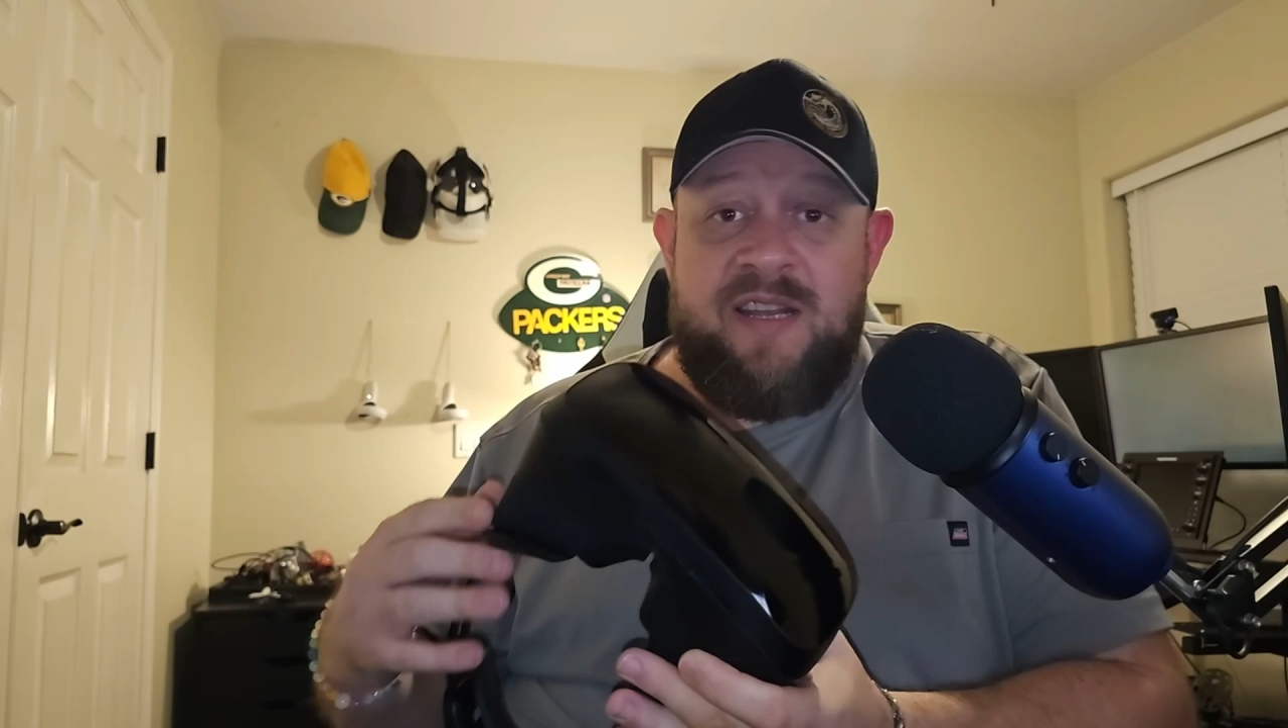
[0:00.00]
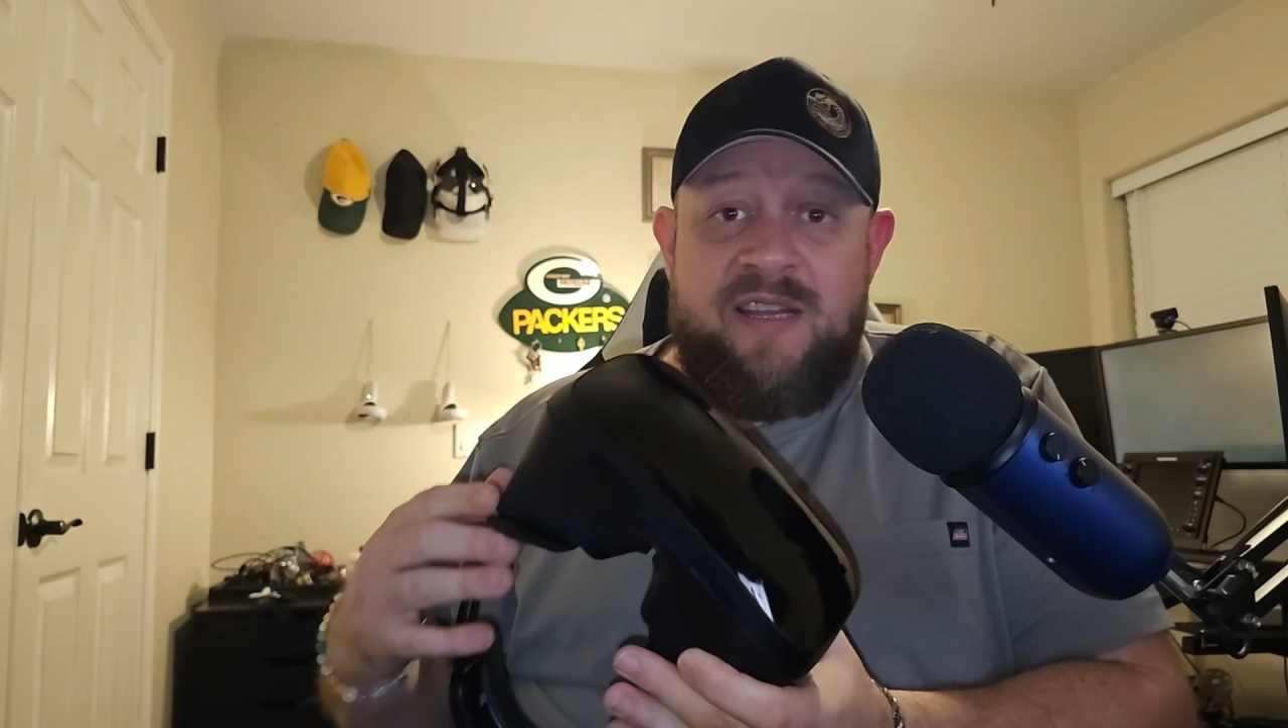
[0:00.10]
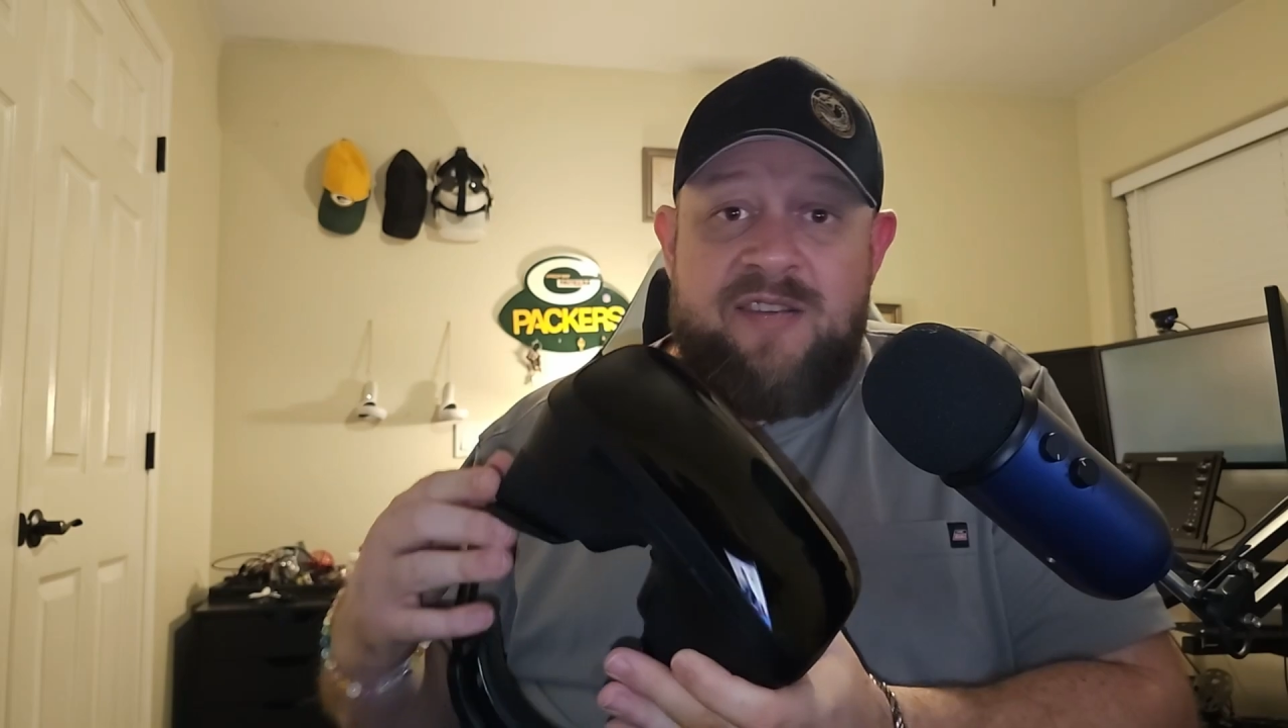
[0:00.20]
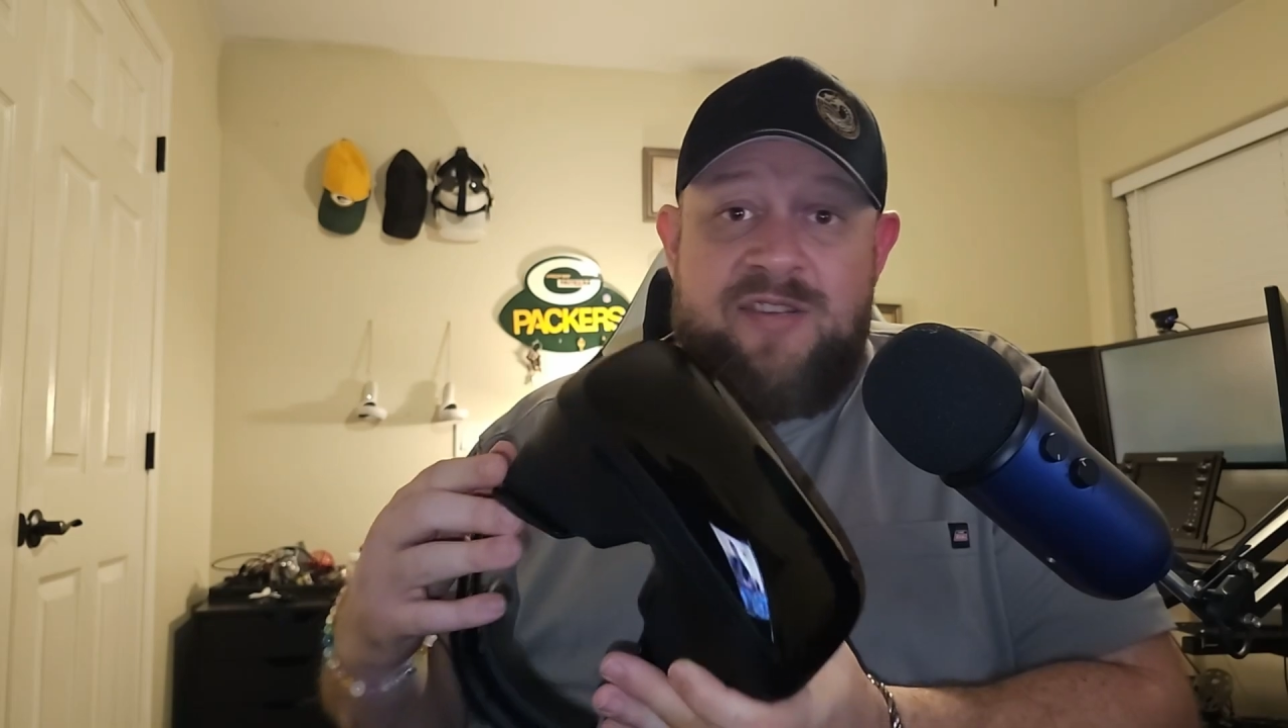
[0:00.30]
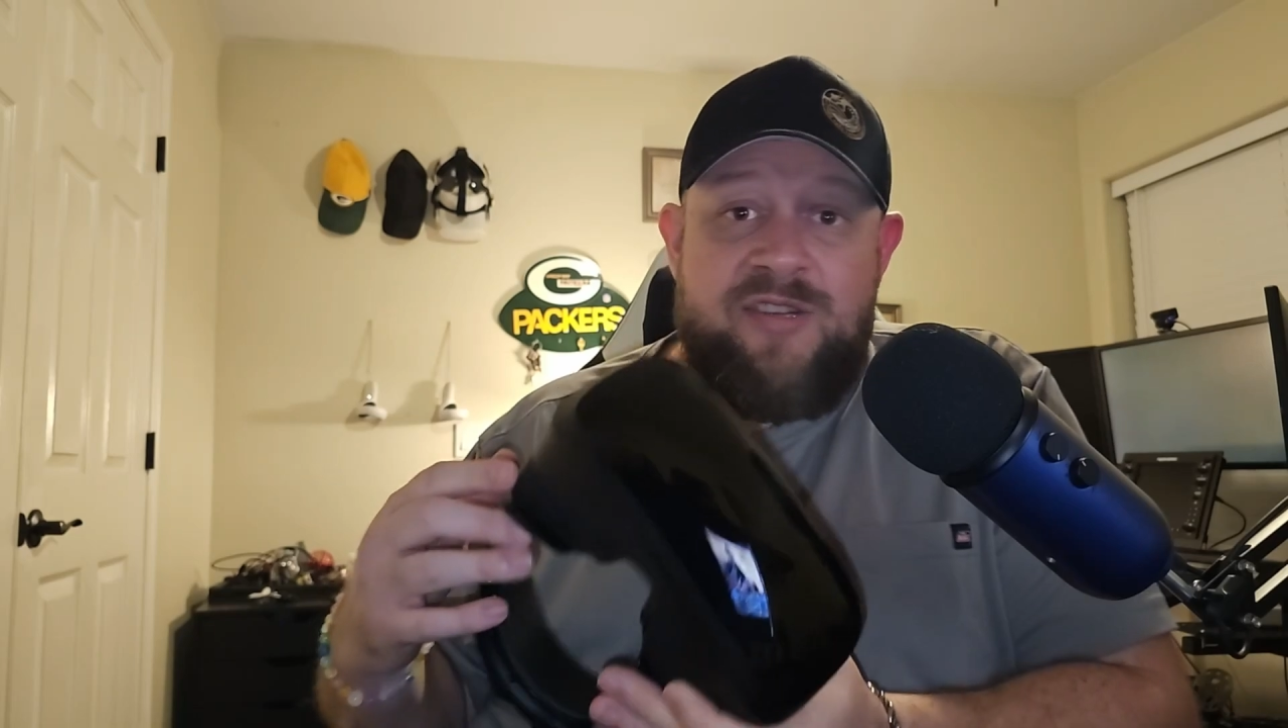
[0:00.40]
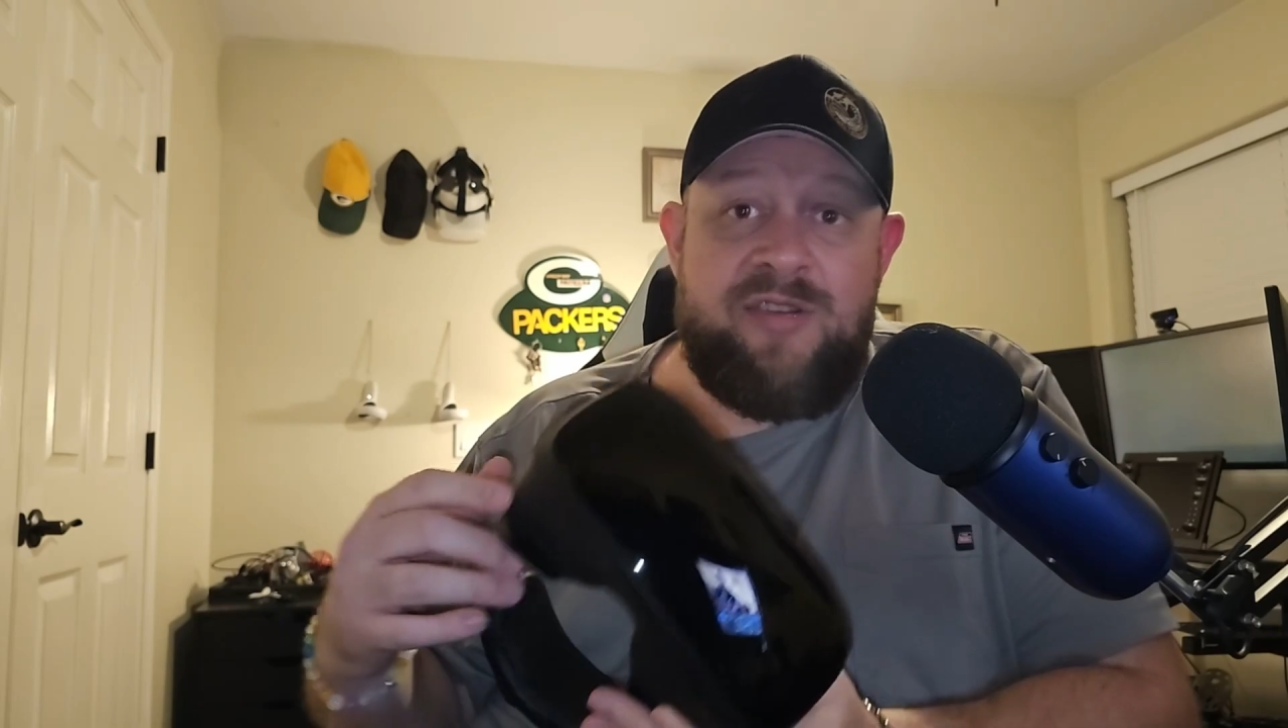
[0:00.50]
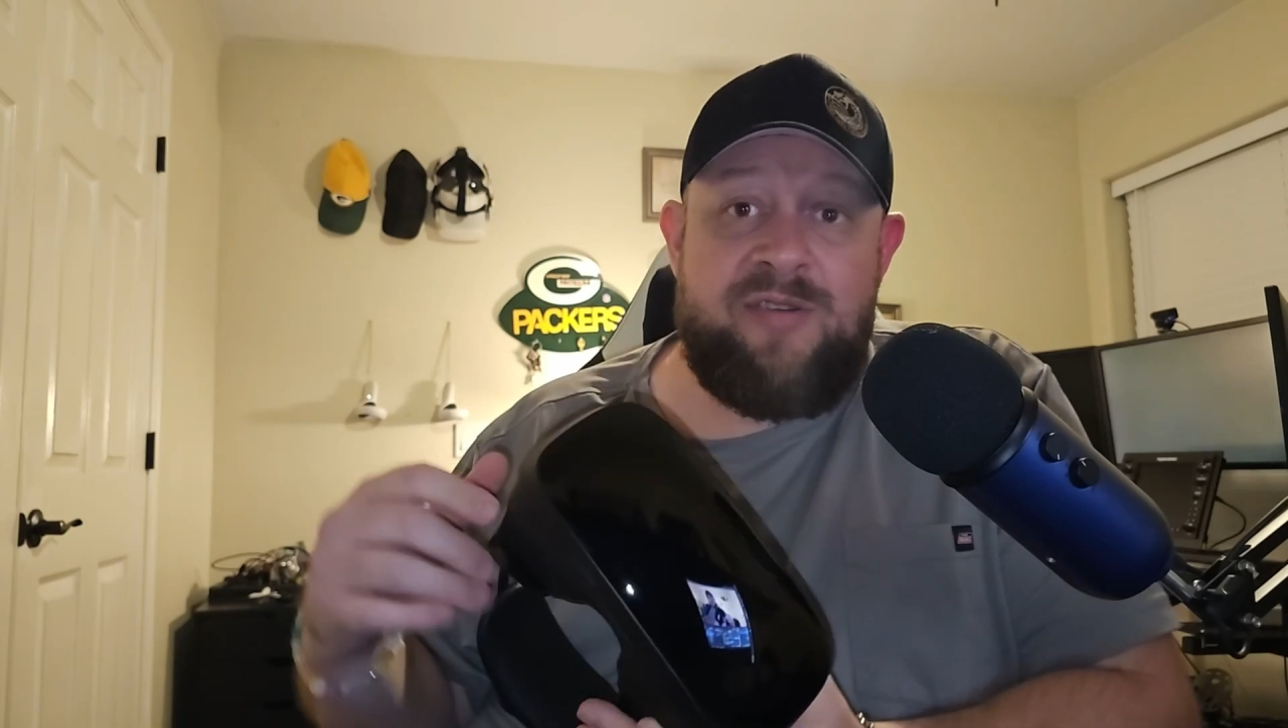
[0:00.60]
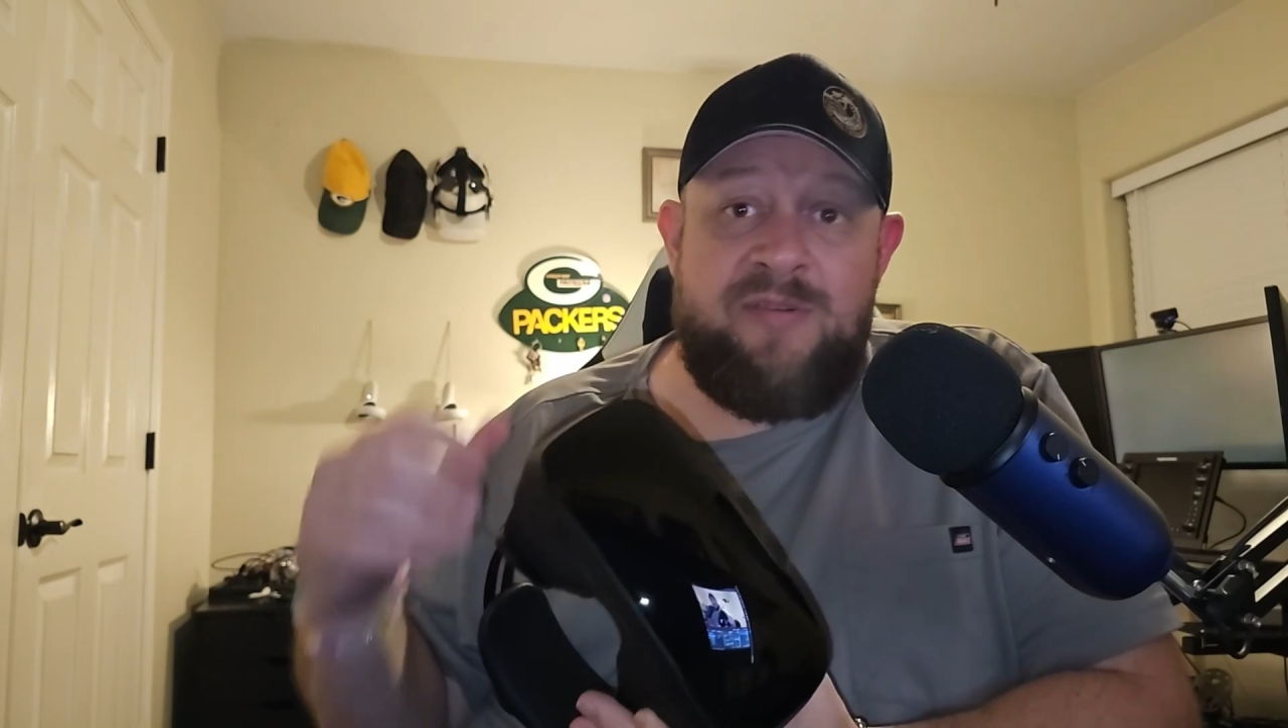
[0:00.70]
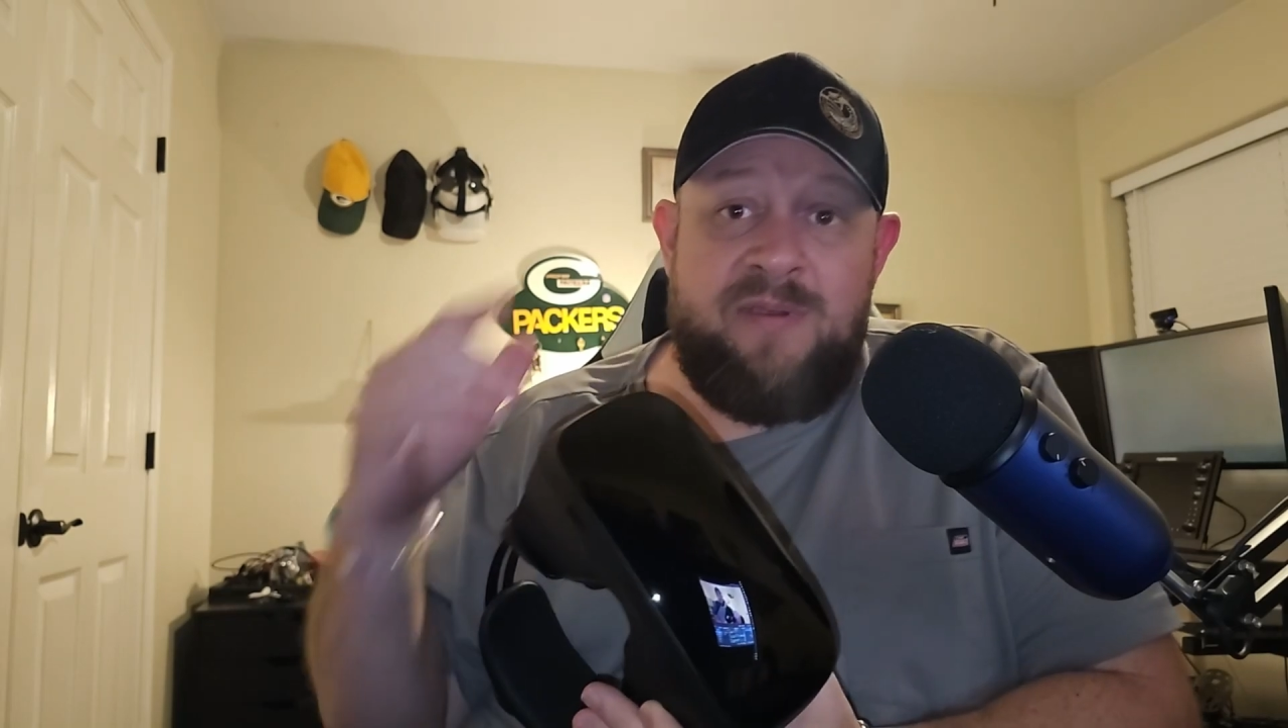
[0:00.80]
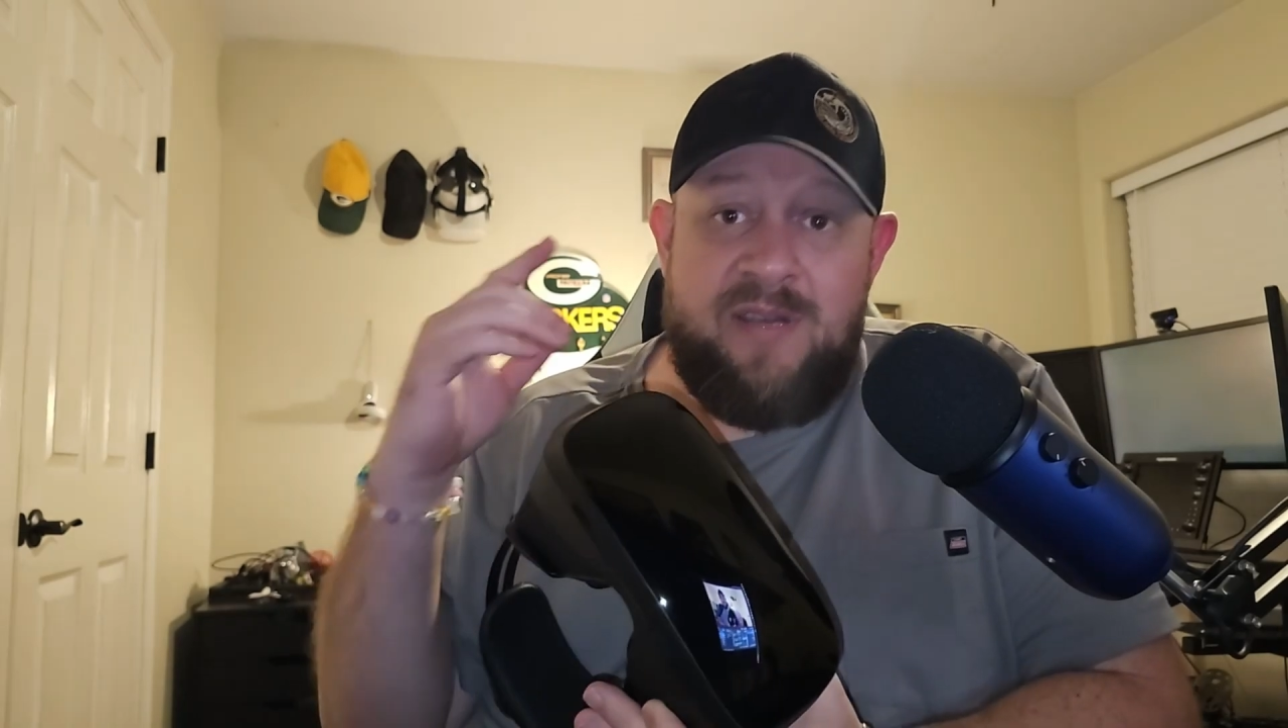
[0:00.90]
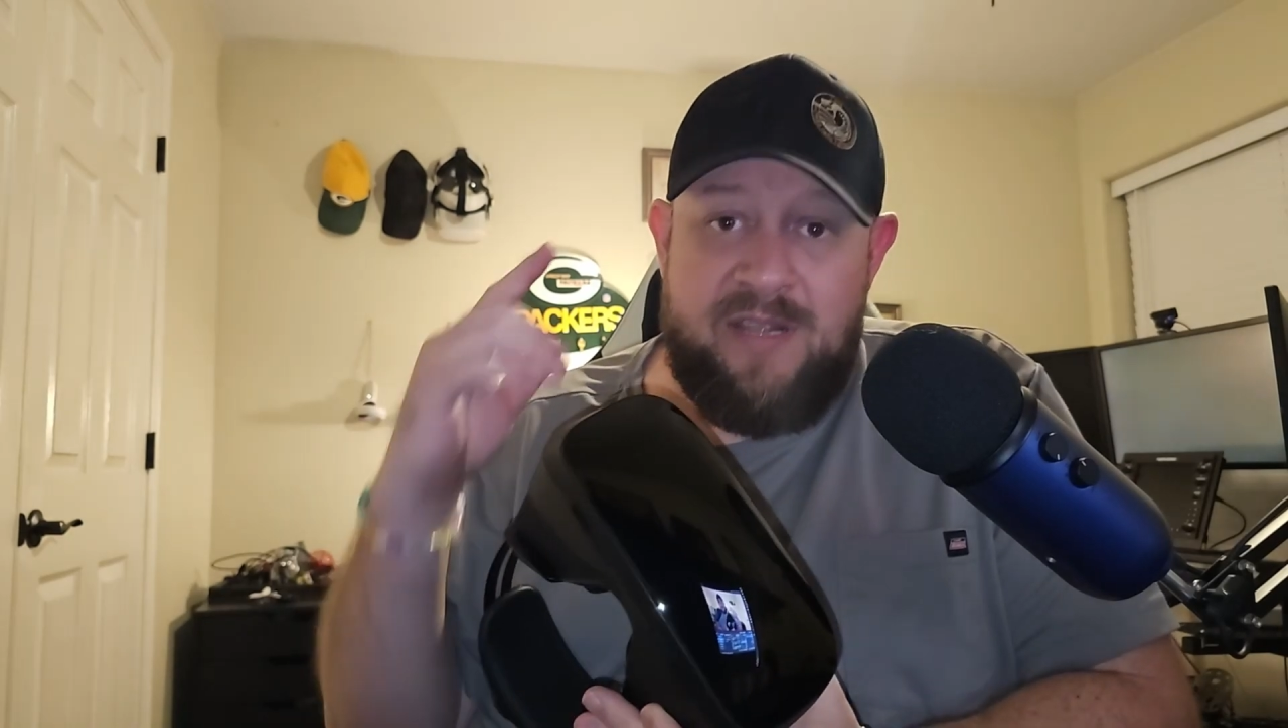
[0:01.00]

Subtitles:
into